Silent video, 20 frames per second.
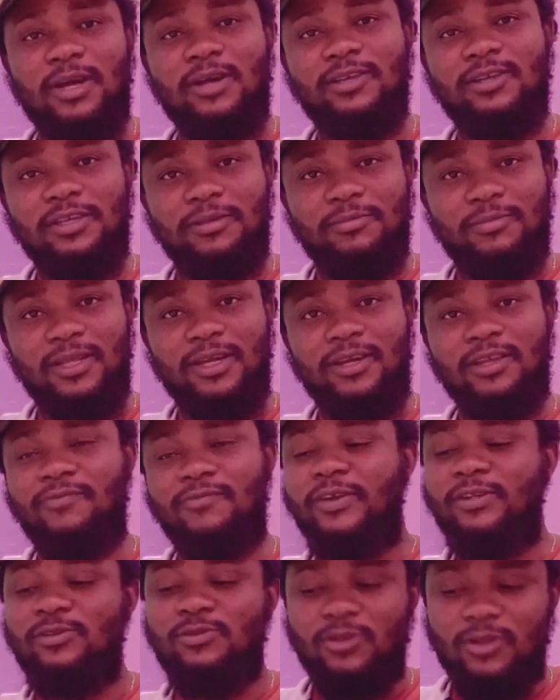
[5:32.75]
If I do not
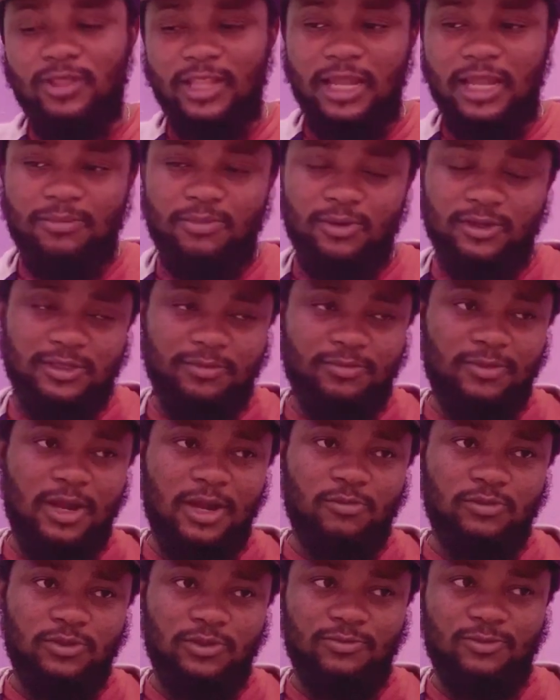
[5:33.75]
like portable, I won't even
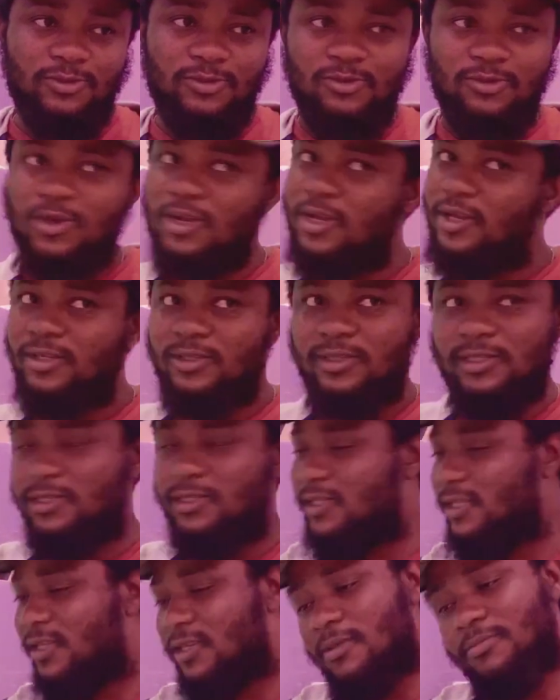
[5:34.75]
think
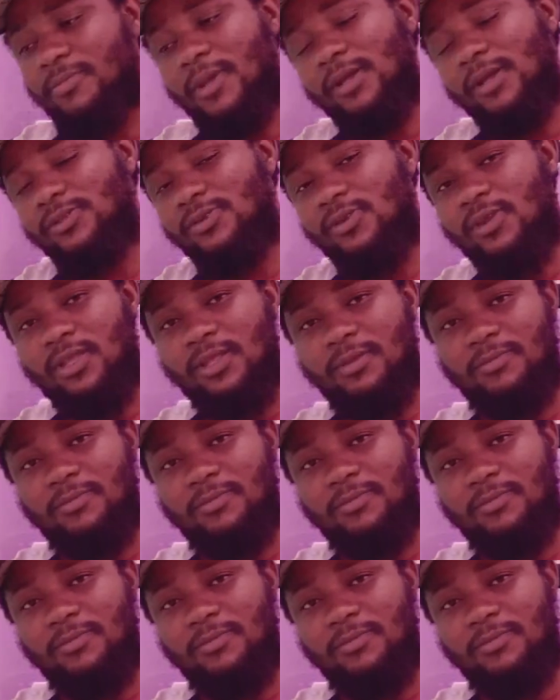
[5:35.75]
about talking about him.